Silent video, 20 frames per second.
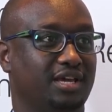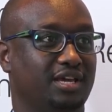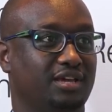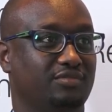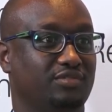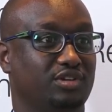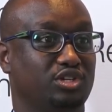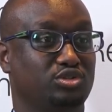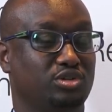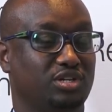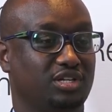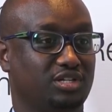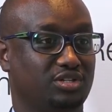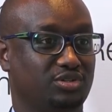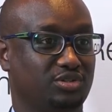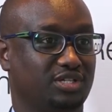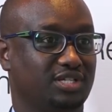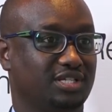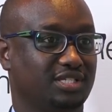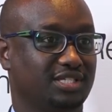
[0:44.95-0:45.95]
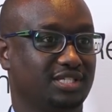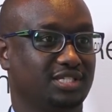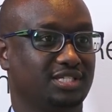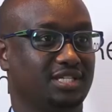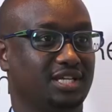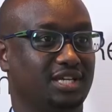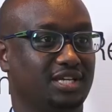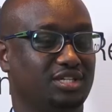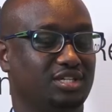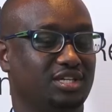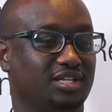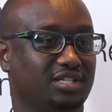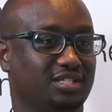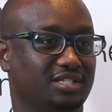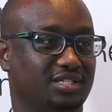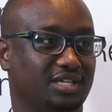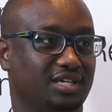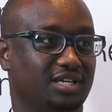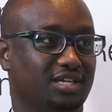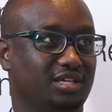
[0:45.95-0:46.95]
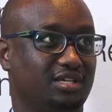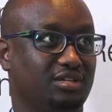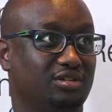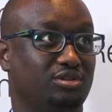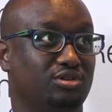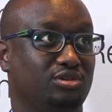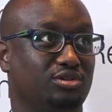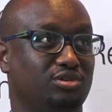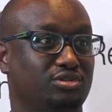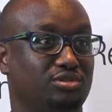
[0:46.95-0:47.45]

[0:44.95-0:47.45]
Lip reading: eventually it reaches a stage and say, you know,